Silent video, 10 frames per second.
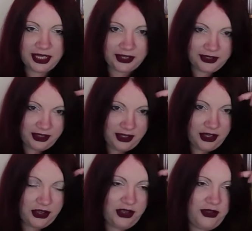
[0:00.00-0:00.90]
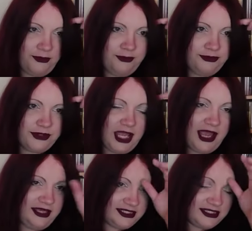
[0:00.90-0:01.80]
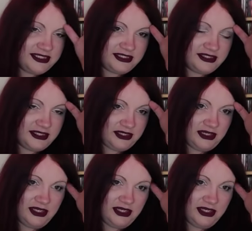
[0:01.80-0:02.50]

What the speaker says: Yeah, it's